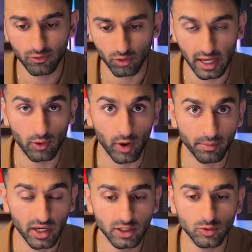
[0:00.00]
for that
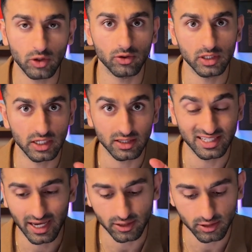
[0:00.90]
web page. We only need the
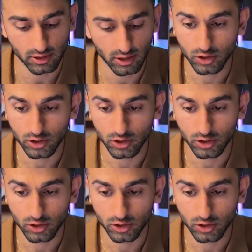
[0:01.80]
text.